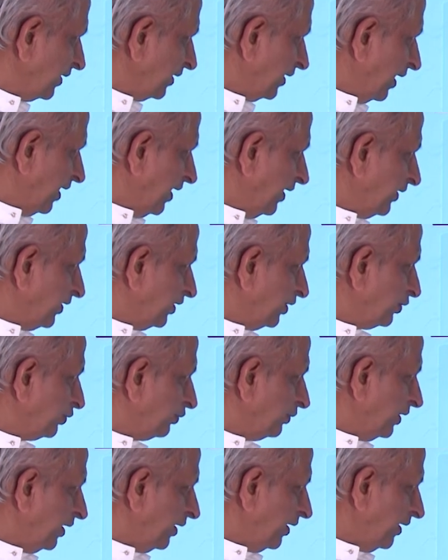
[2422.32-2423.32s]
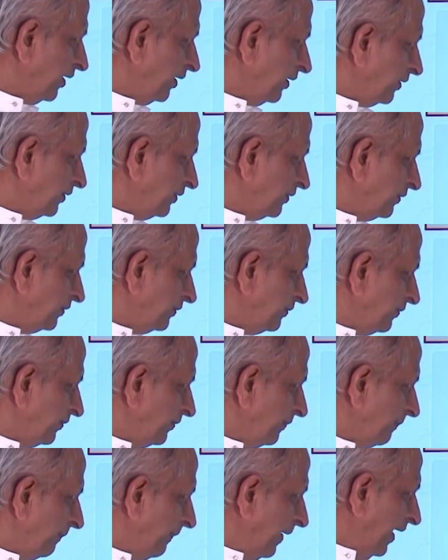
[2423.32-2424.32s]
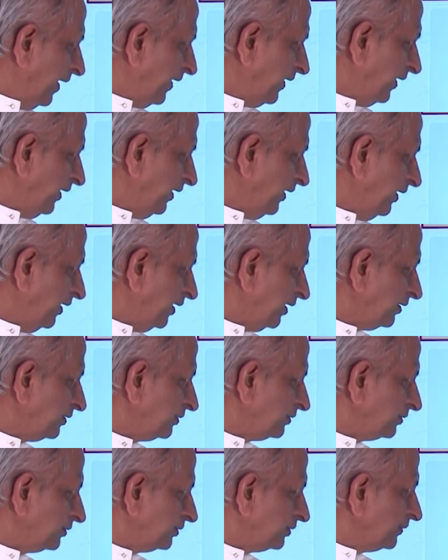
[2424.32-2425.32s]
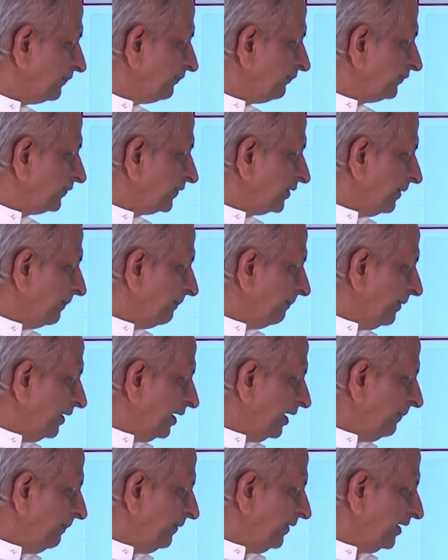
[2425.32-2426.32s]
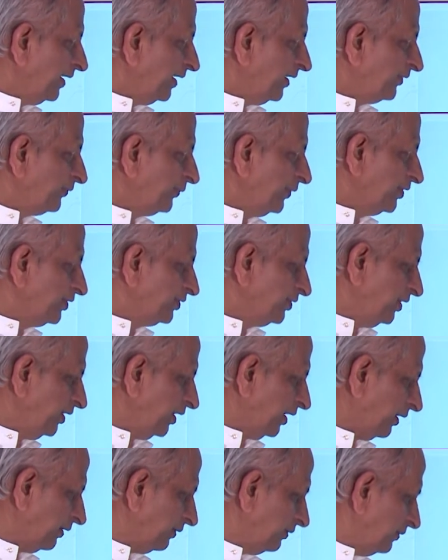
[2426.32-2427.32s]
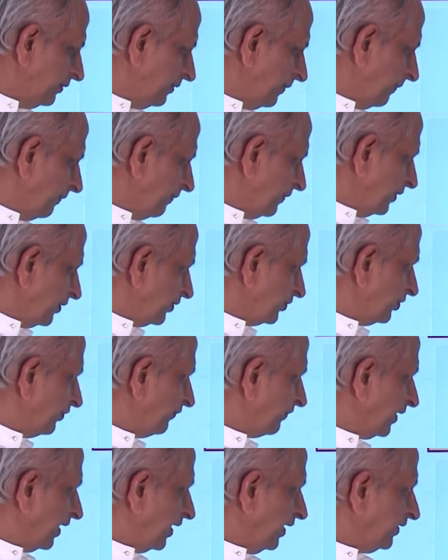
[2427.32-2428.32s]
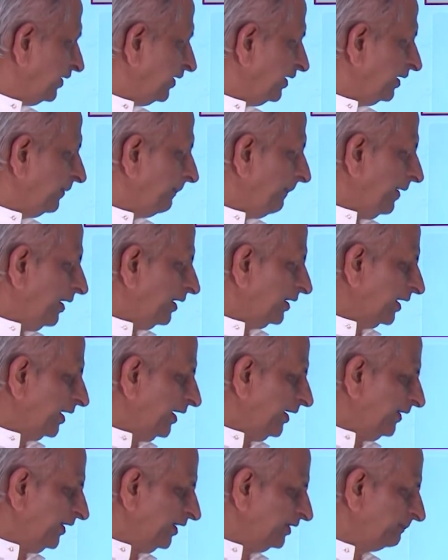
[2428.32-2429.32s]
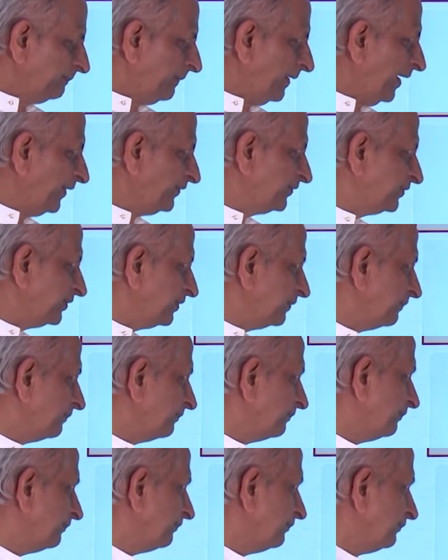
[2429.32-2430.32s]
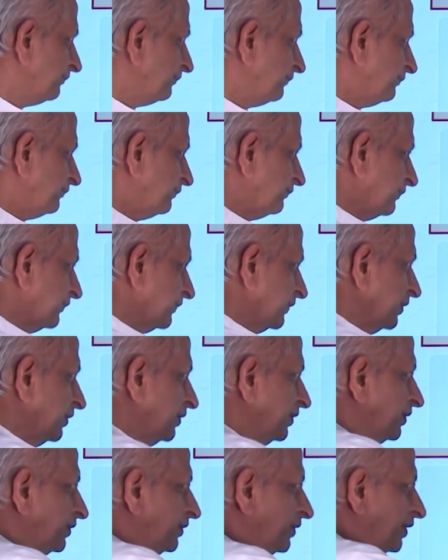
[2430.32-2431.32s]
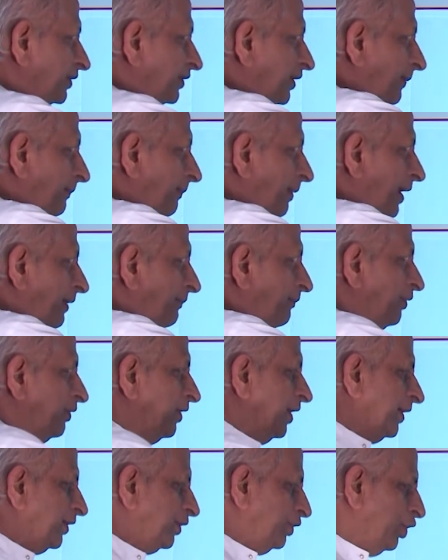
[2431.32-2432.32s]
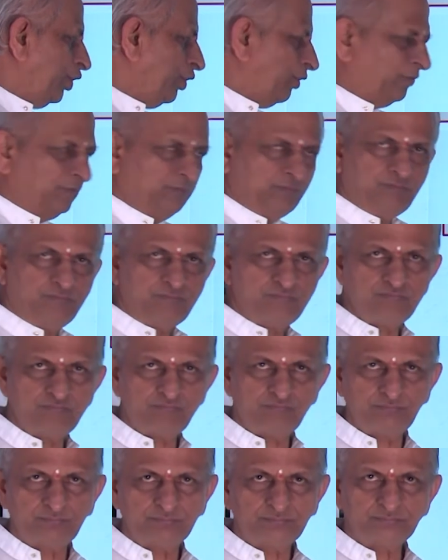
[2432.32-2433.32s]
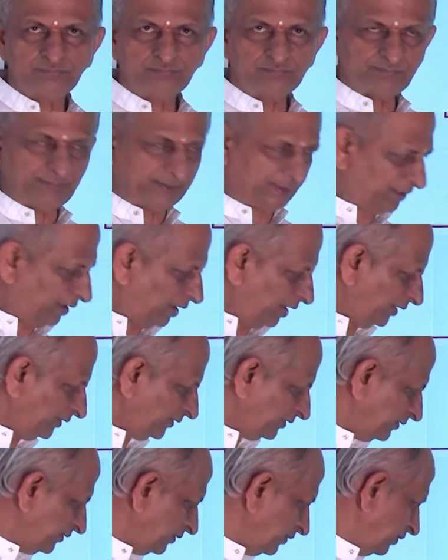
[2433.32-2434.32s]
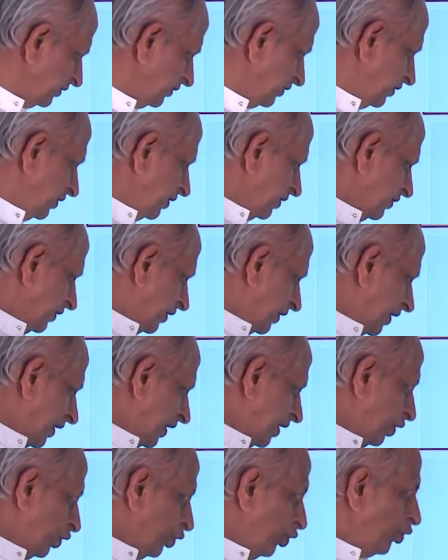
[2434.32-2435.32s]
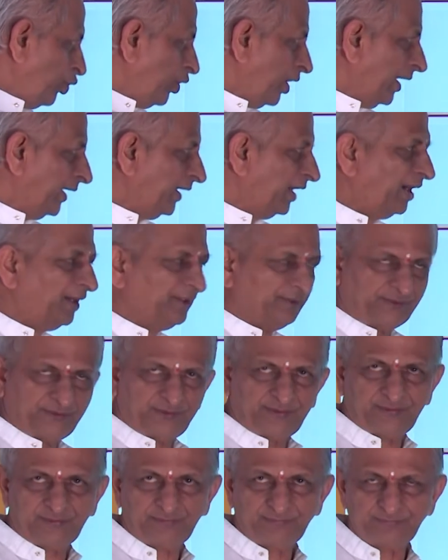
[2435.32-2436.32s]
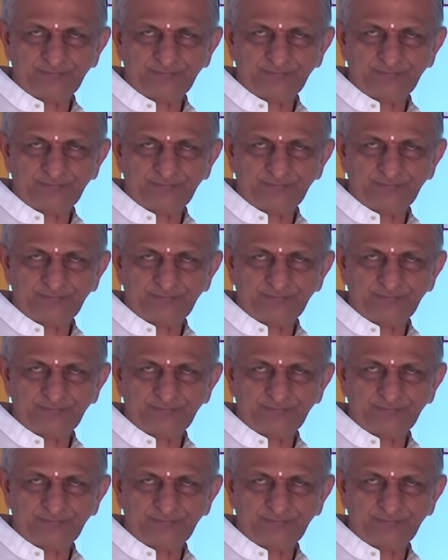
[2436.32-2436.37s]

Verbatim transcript: connected to a battery here, bulb here and switch here. So if connected the current is passed, the bulb will not glow because there are no ions,